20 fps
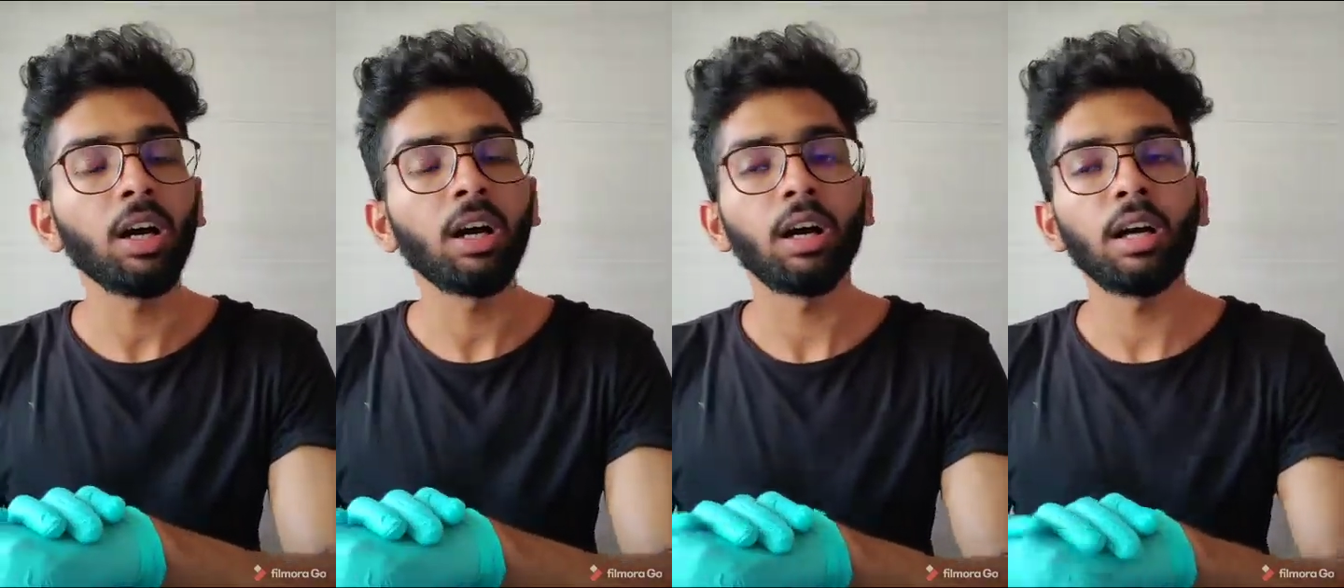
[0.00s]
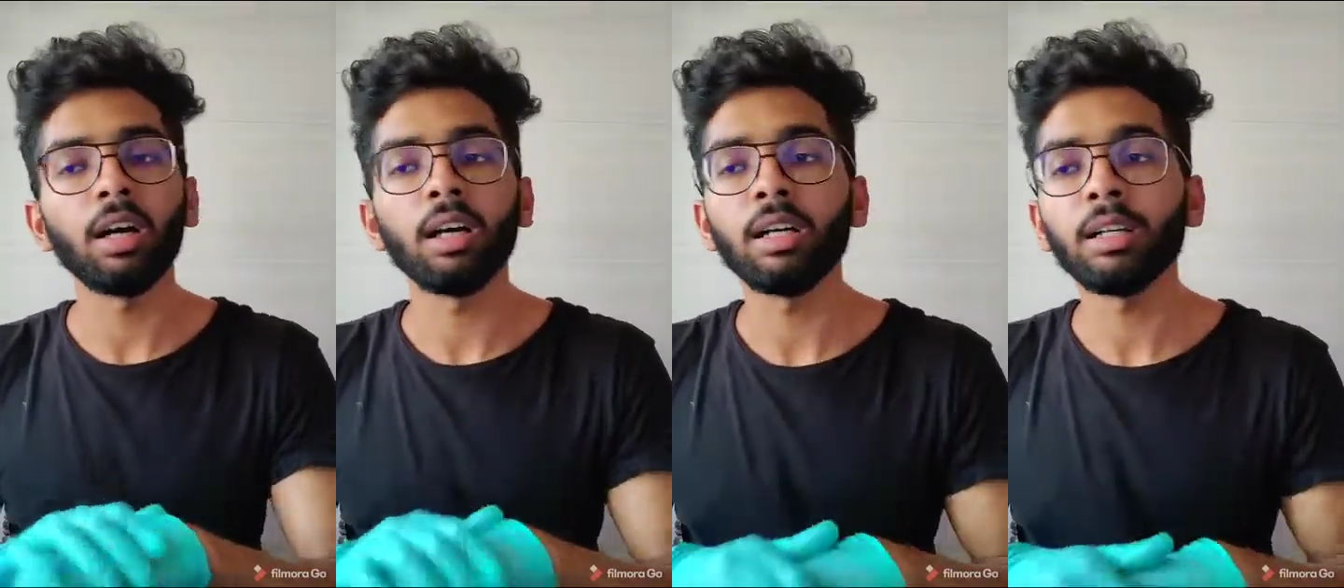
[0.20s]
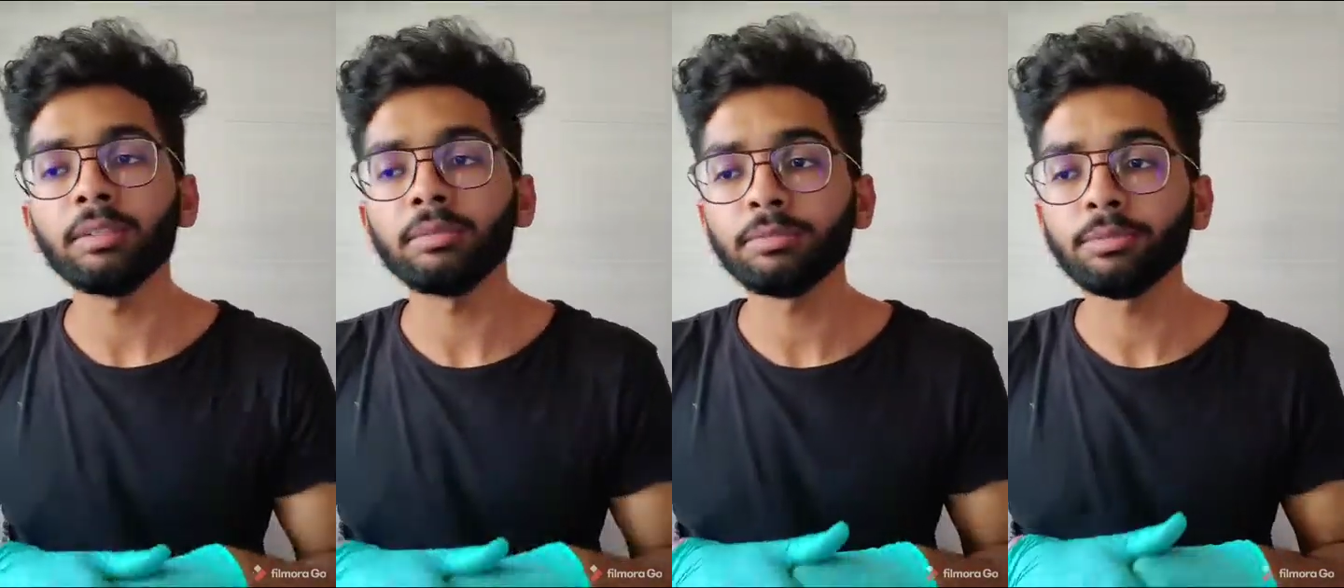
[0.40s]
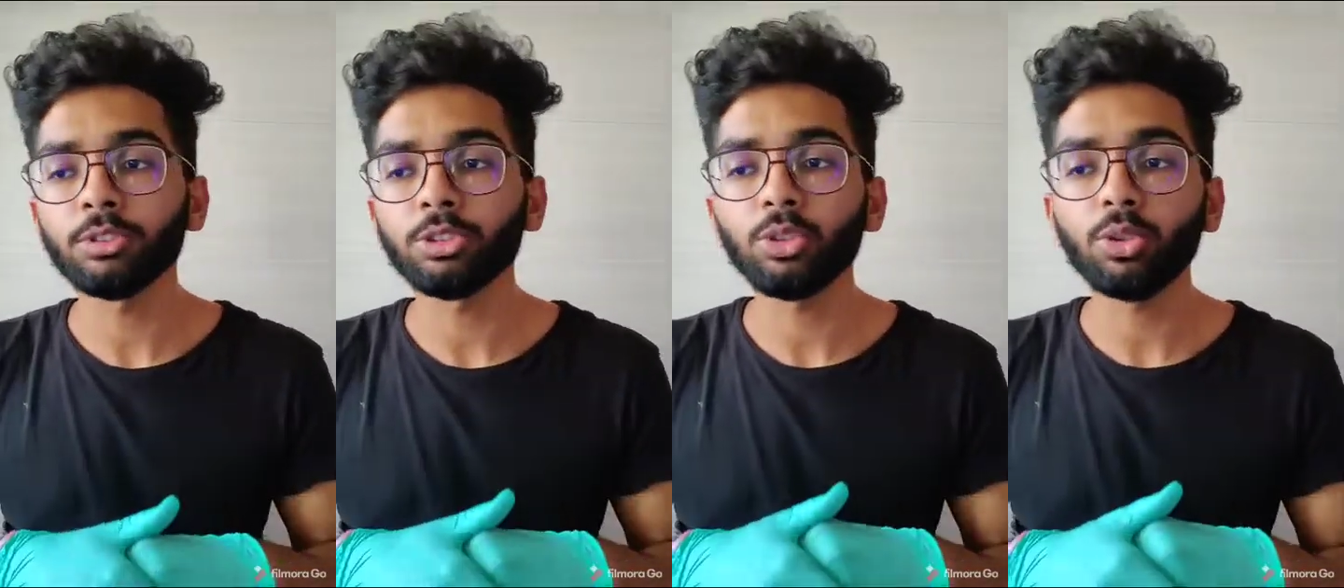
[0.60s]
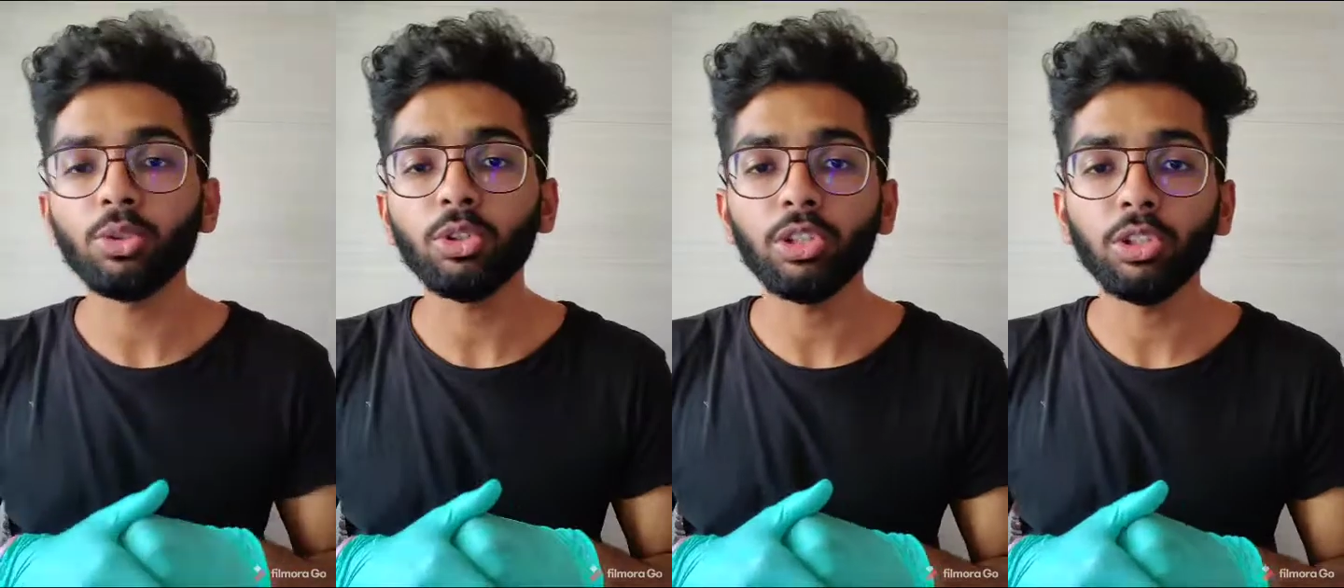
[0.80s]

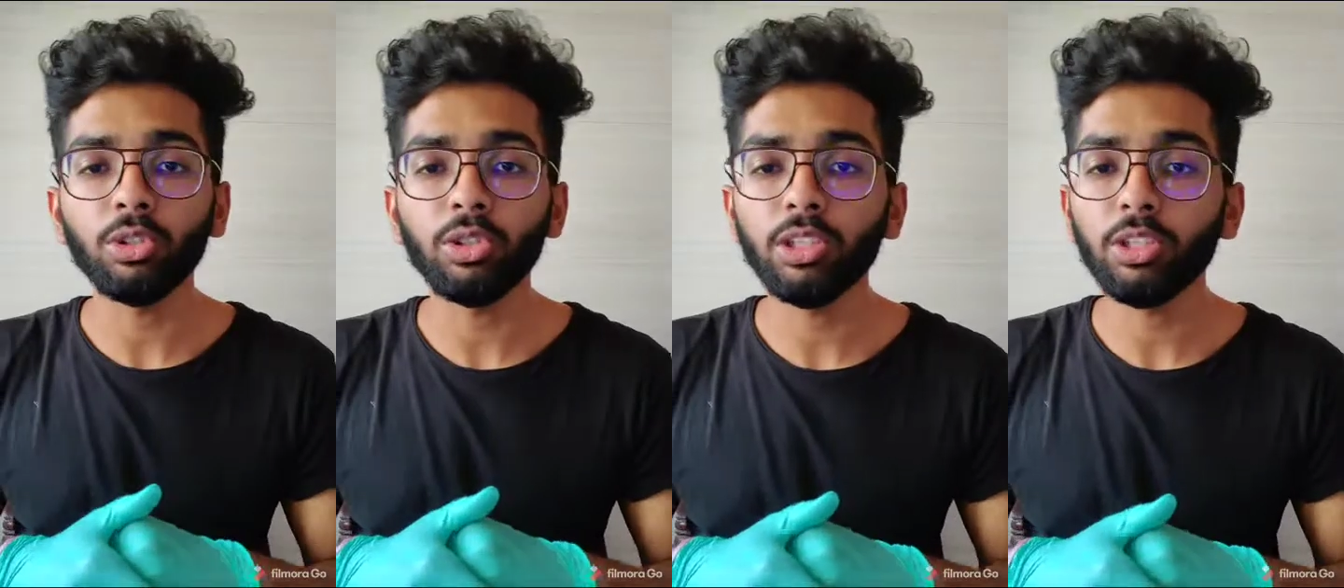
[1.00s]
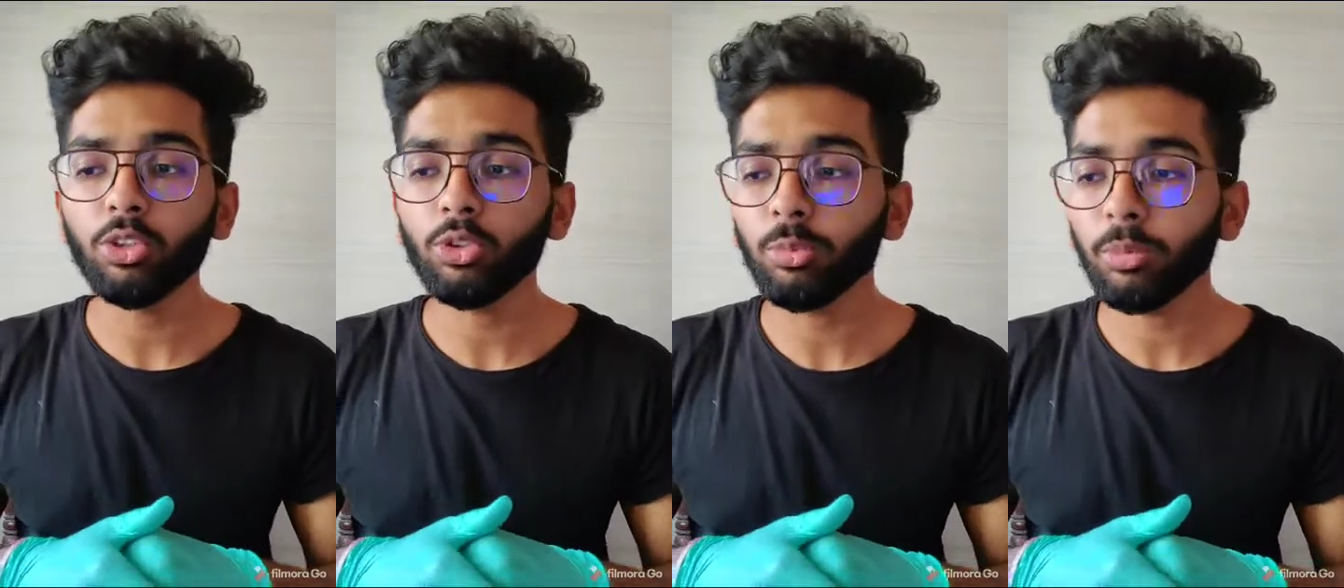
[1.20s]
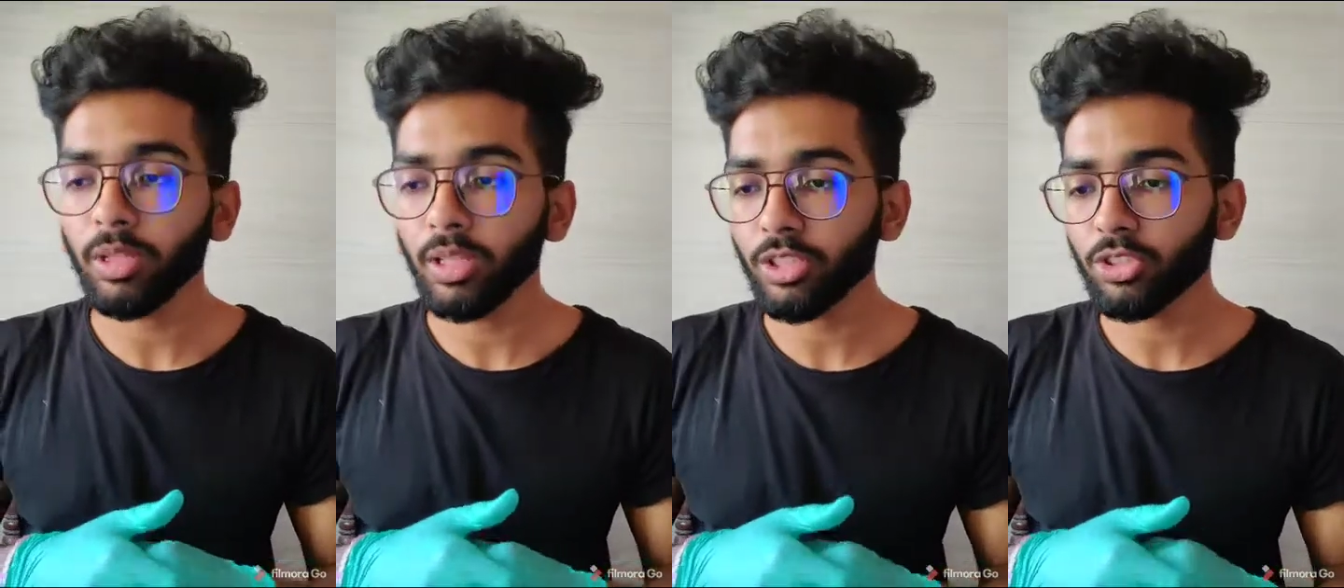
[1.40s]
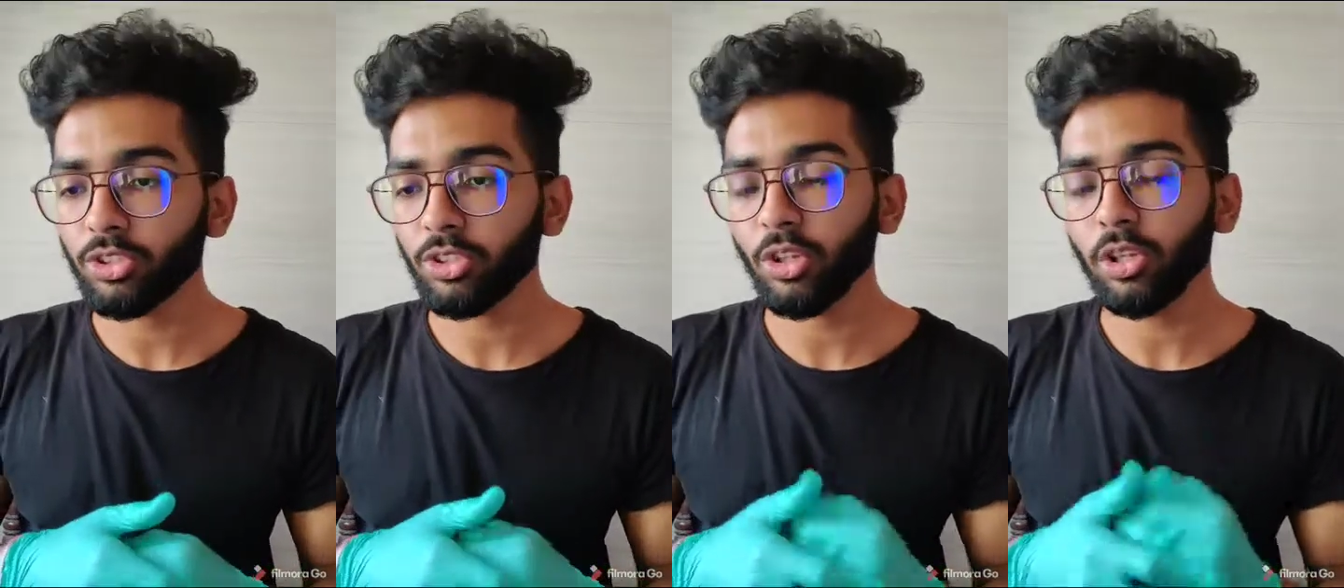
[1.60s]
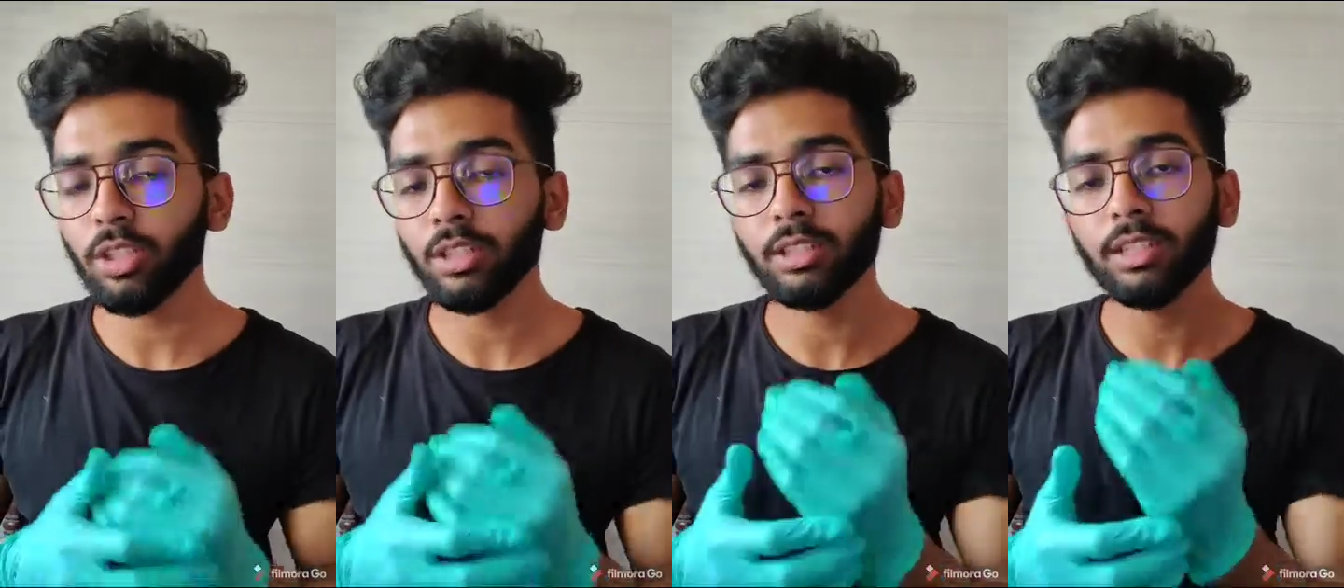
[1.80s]
So you need to make
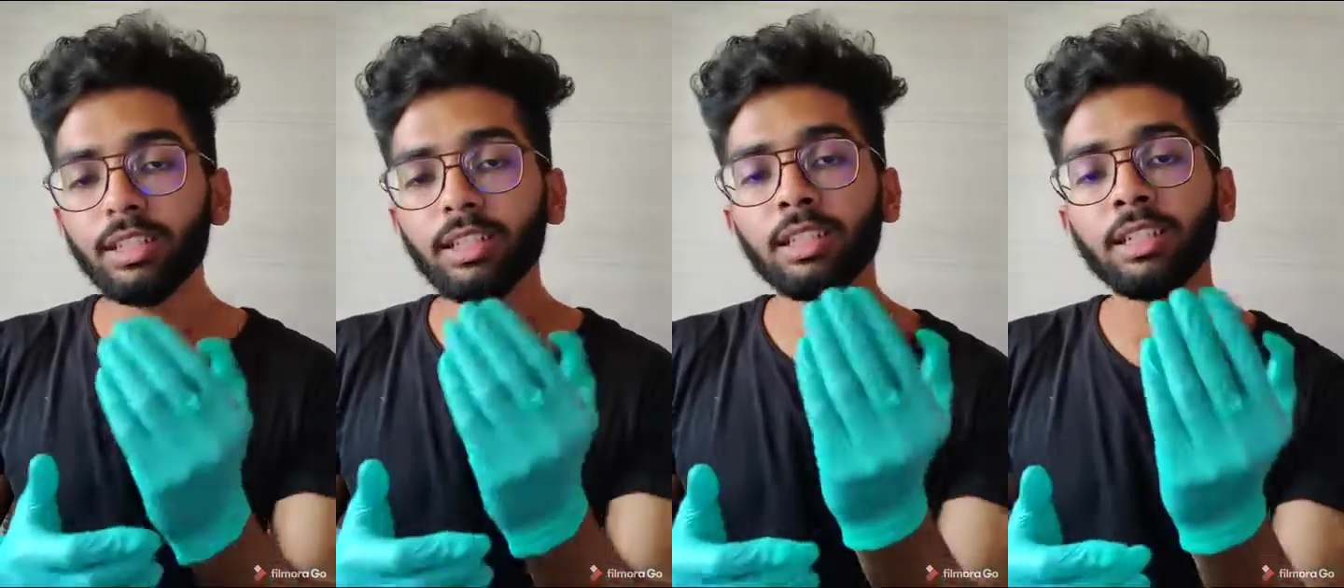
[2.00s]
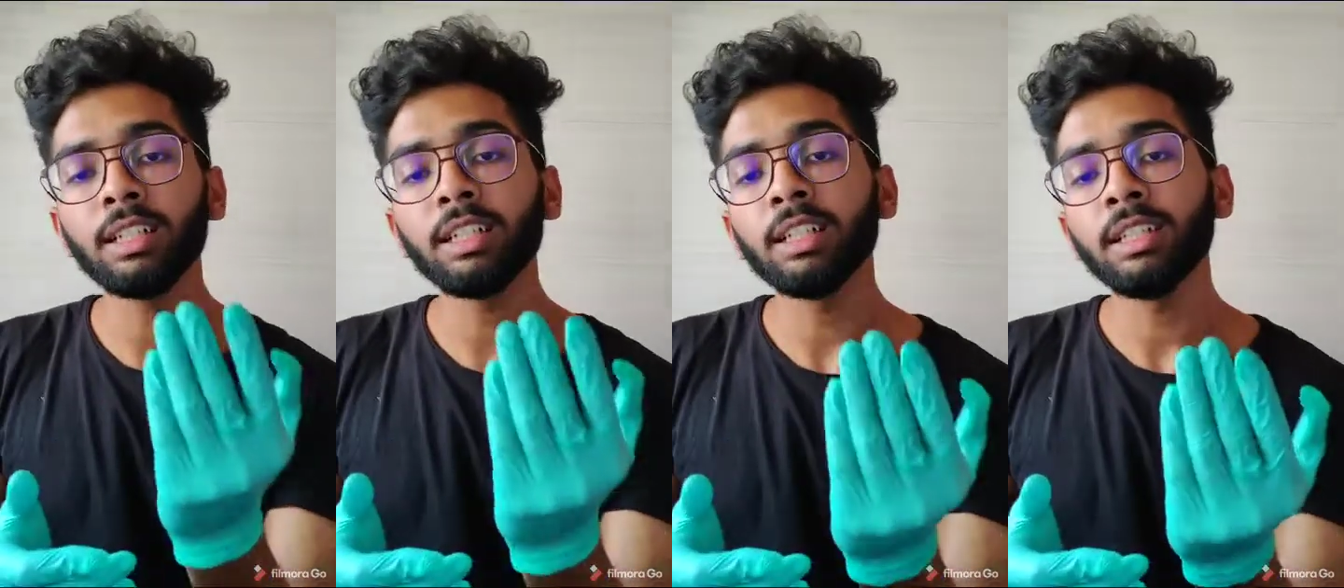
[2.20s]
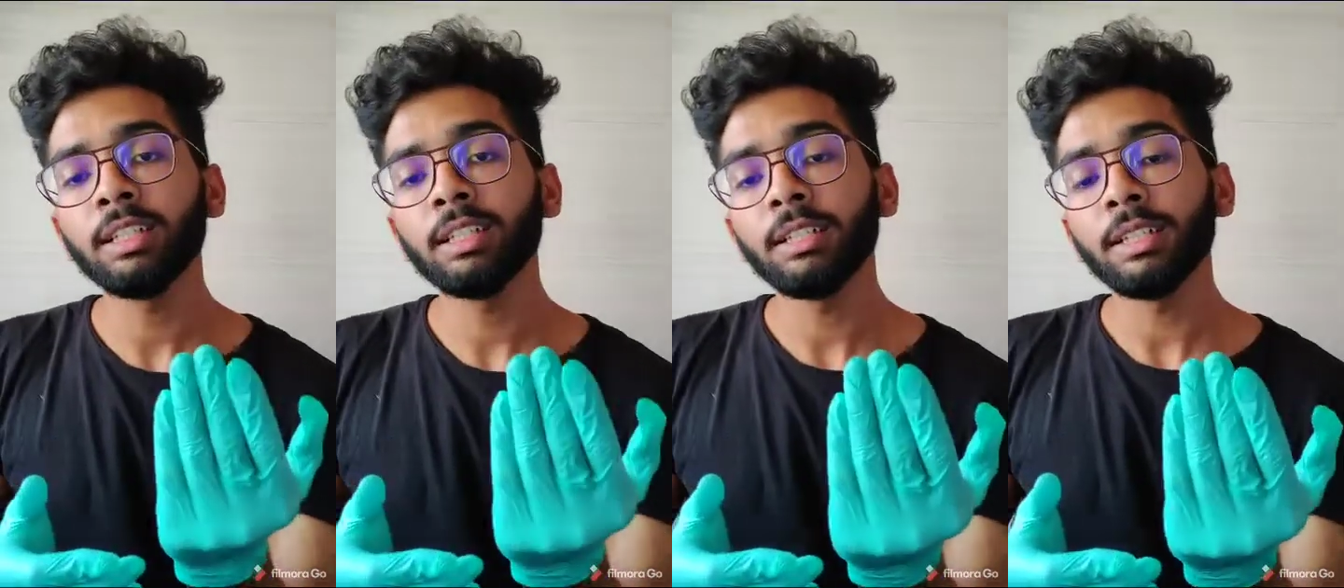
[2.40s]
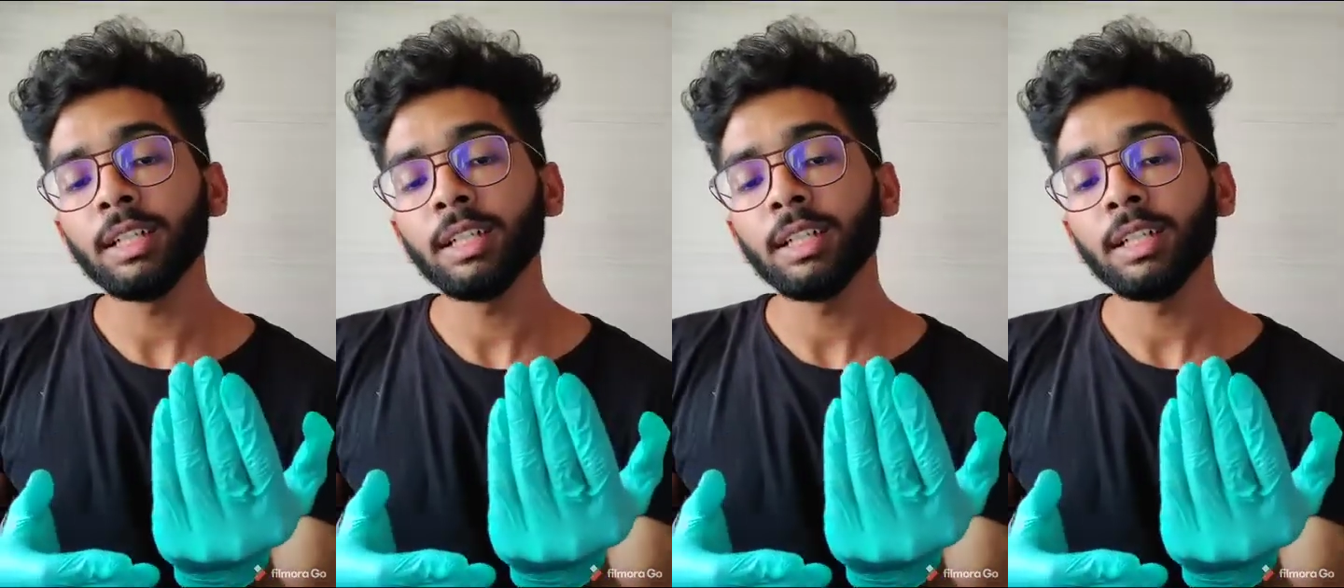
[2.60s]
sure the